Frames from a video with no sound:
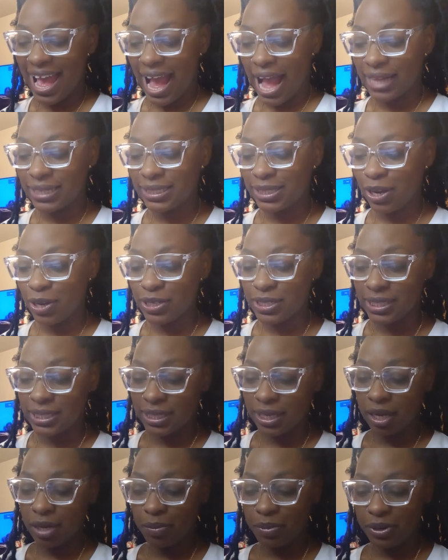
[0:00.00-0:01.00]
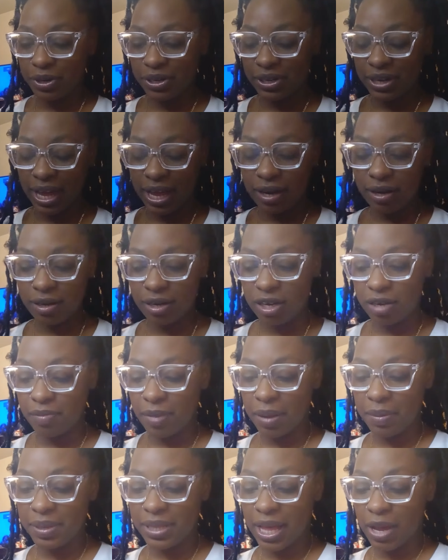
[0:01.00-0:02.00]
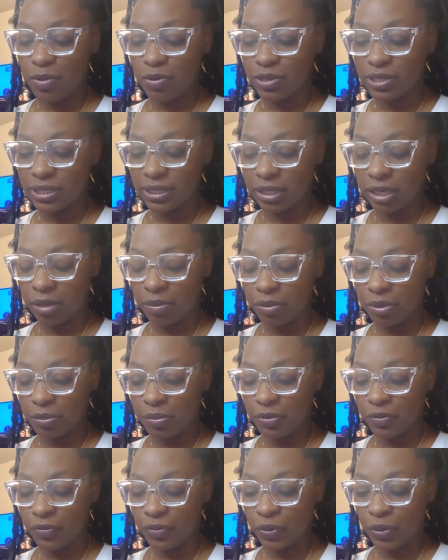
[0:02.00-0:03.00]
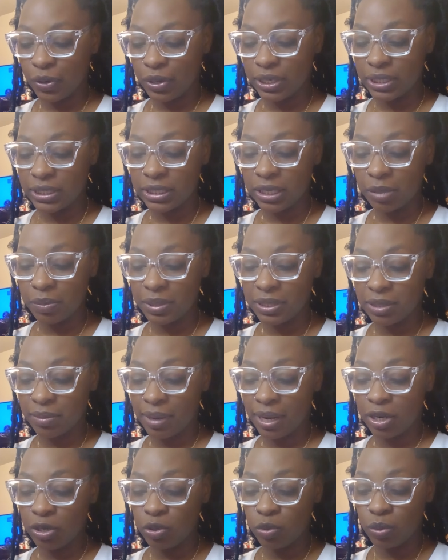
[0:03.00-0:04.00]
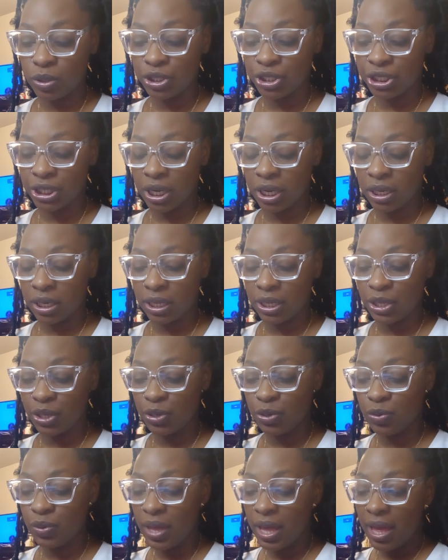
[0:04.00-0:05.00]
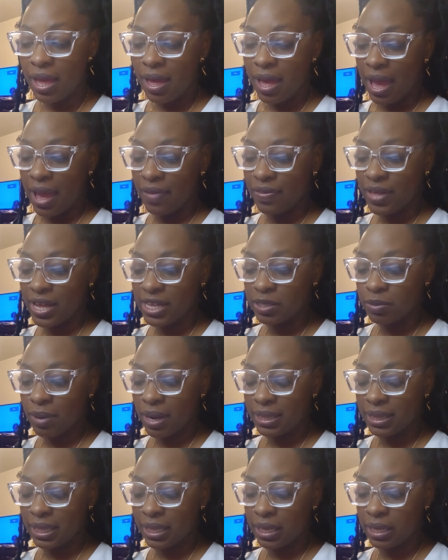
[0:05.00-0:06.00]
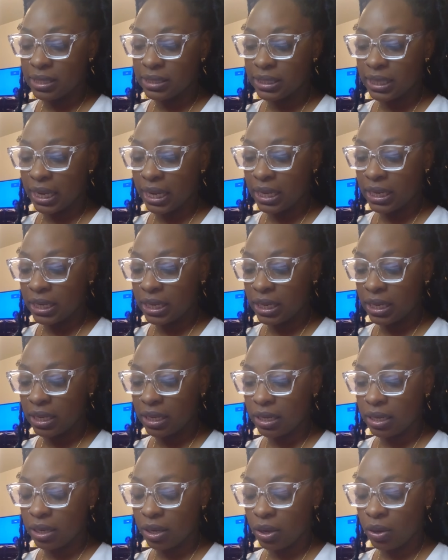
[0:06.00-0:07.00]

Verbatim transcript: I just heard stubborn. I don't know. Maybe they were stubborn before. This could have been somebody who was juggling you, and that's why things ended.